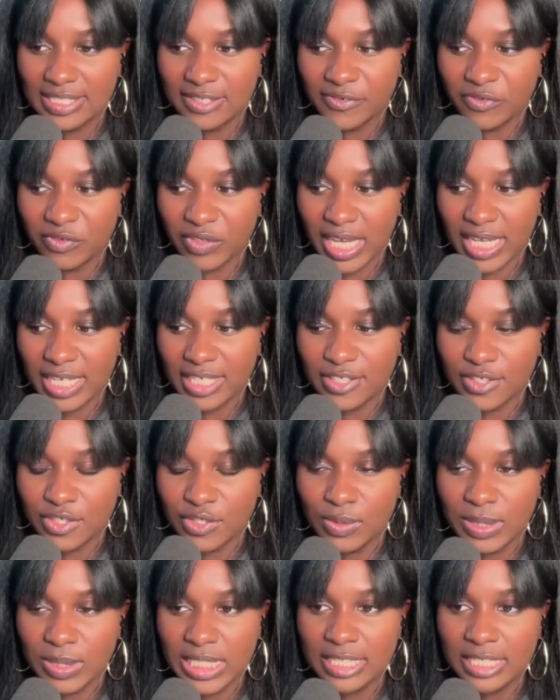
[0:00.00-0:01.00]
of like
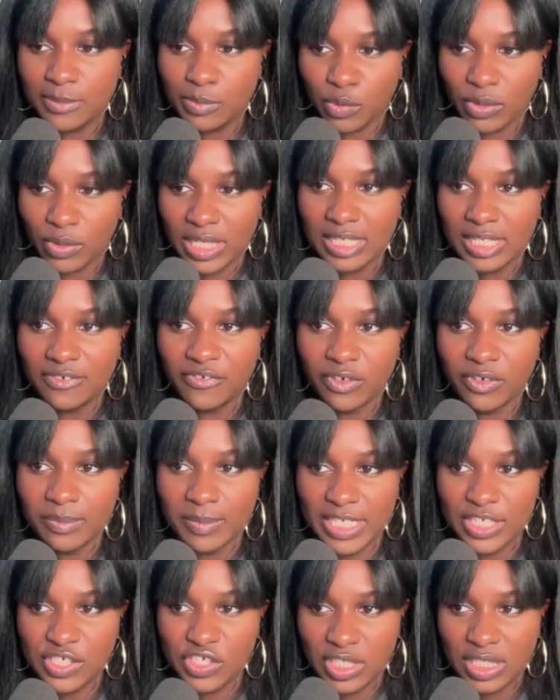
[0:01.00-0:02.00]
you need more
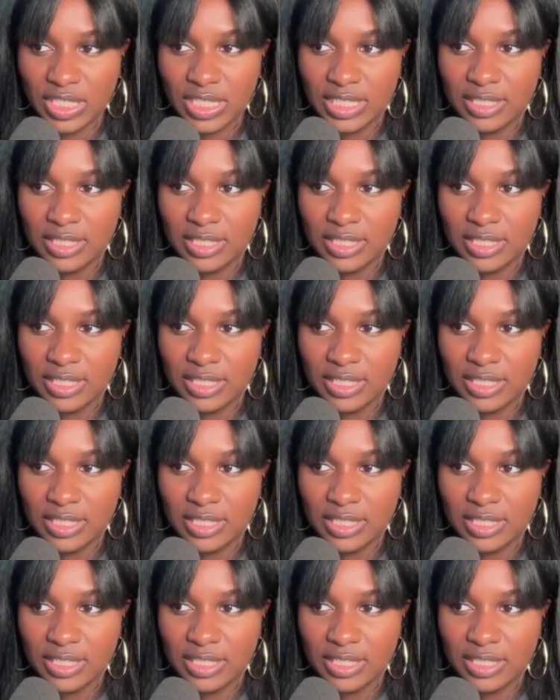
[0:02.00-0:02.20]
information,